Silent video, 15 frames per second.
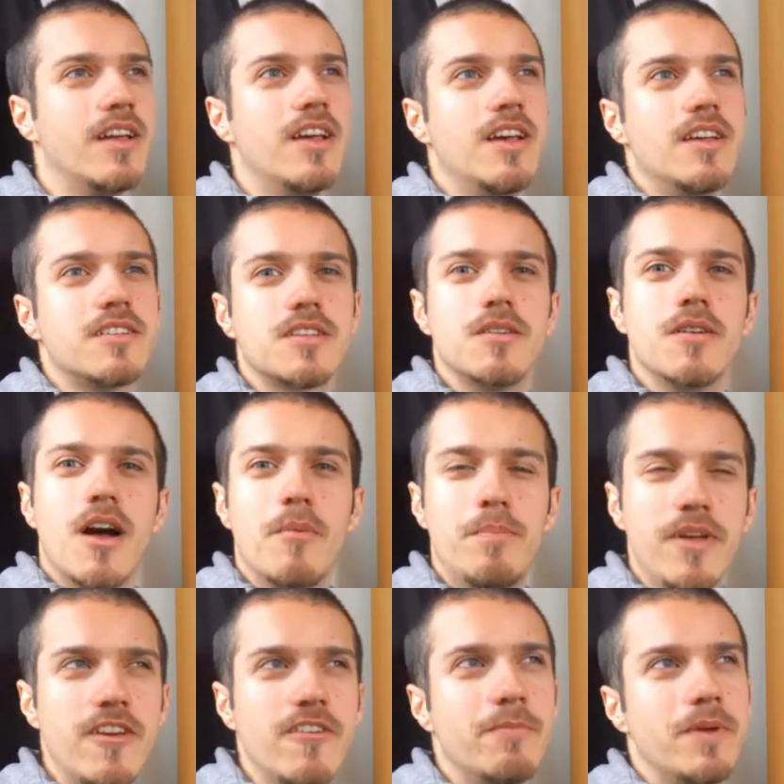So a bit
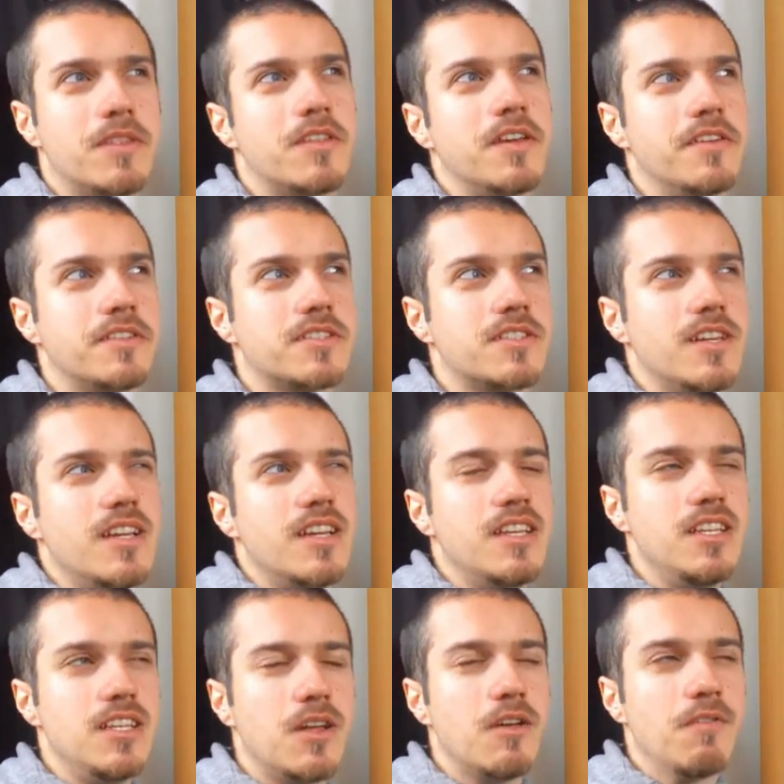of me thinks,
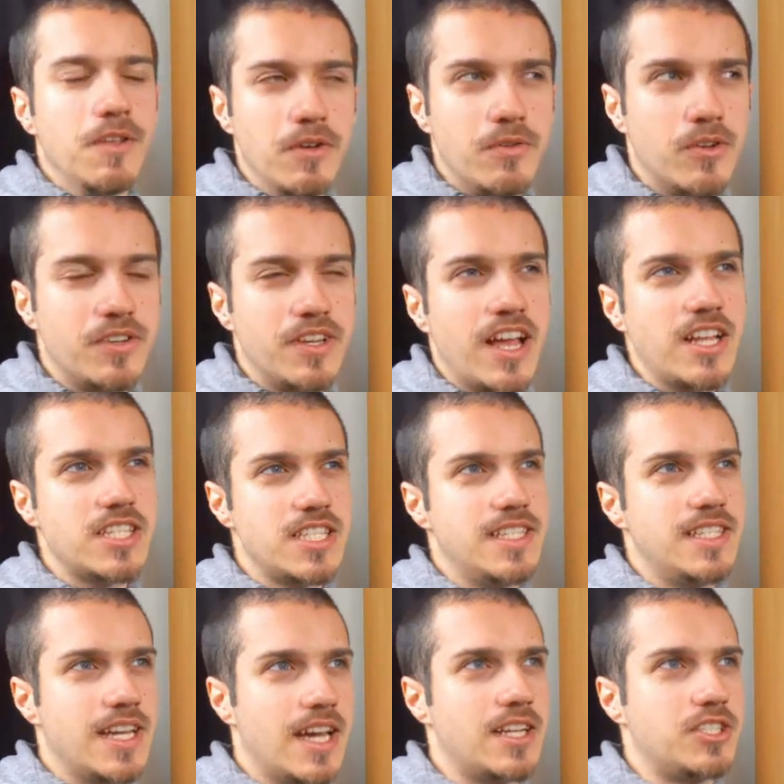if you could actually
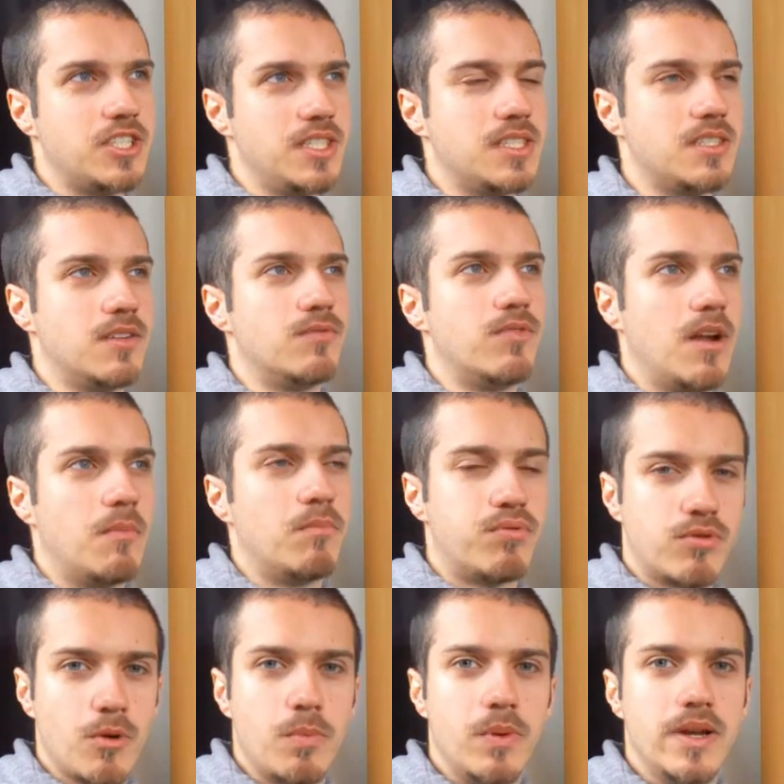get a cheetah to run
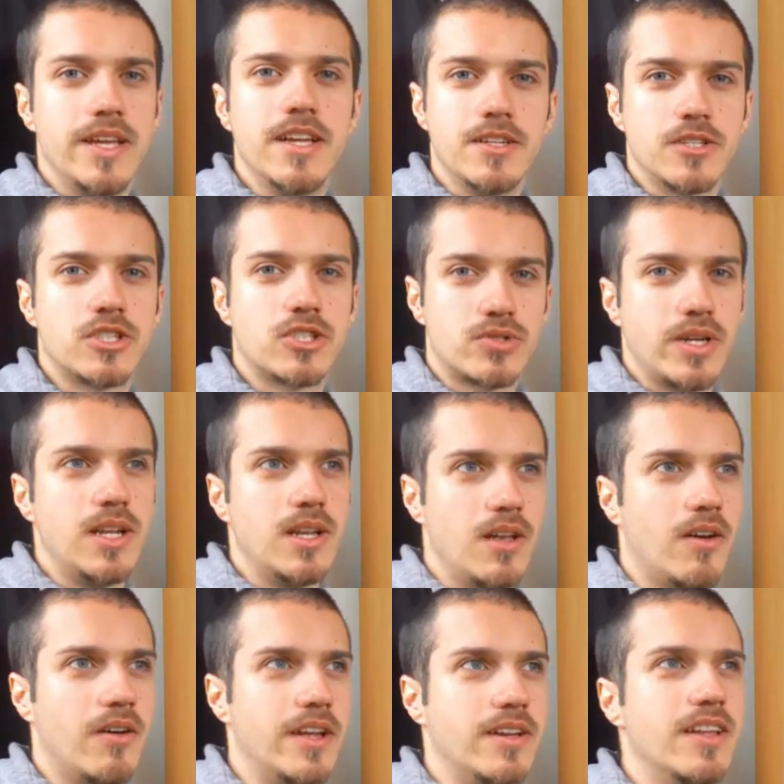properly in a straight
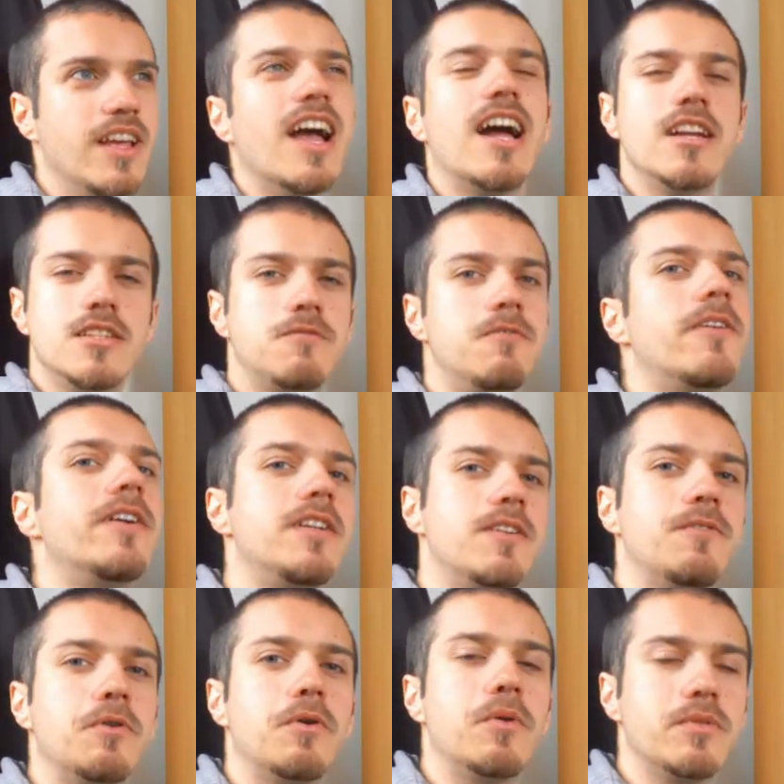line, and it's very
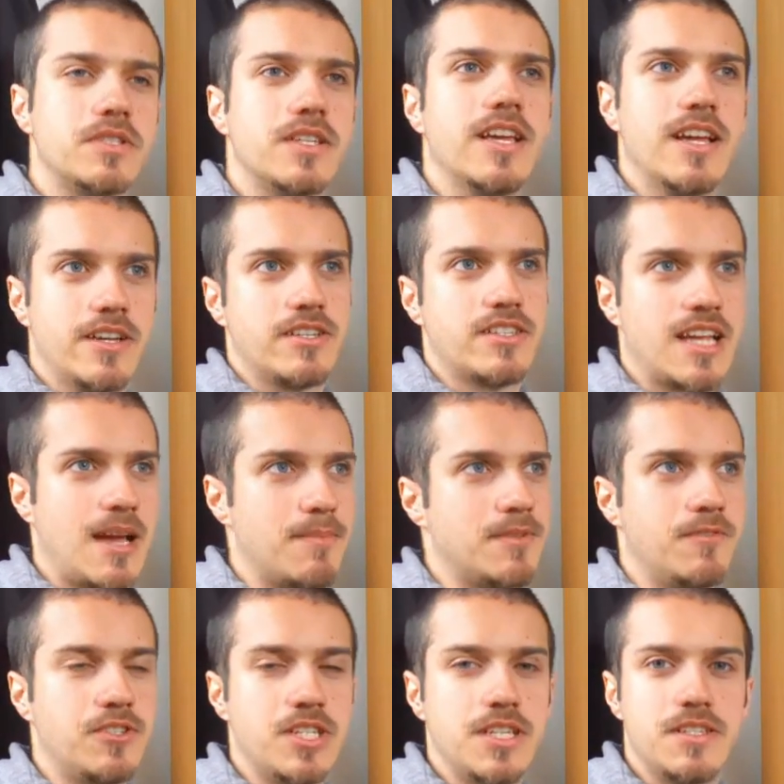difficult to get captive
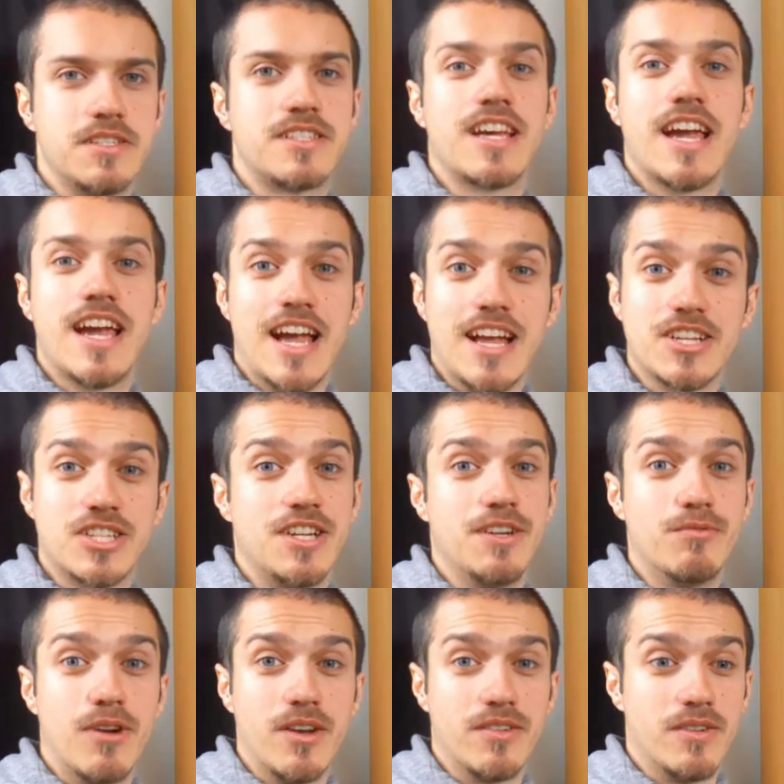cheetahs to actually
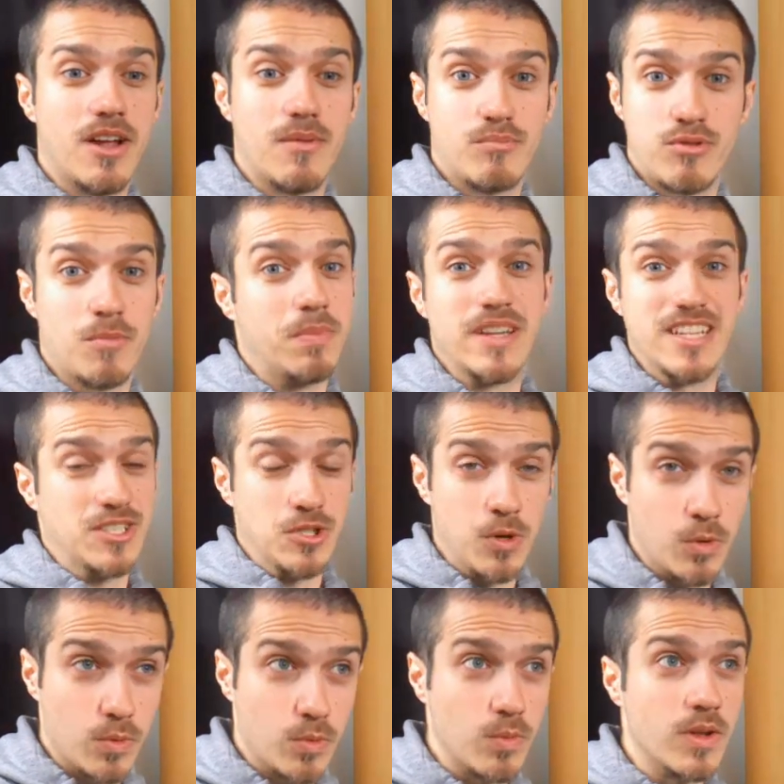run properly at
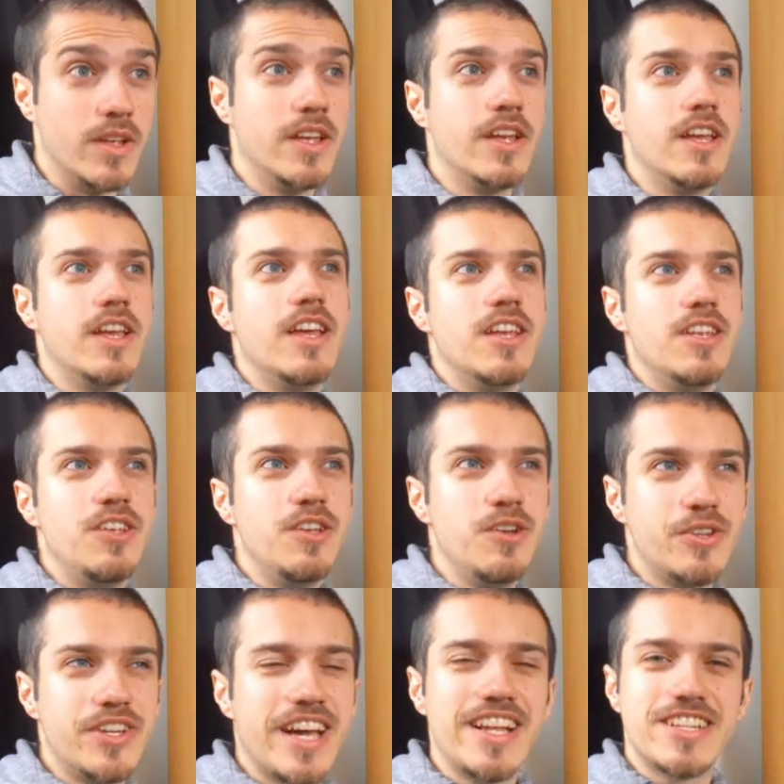all, you could
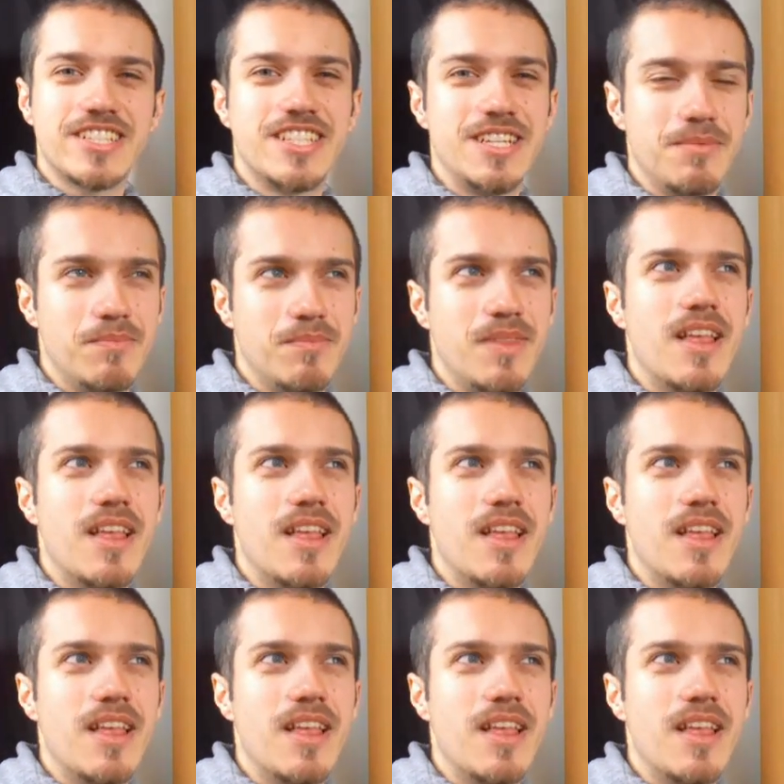actually.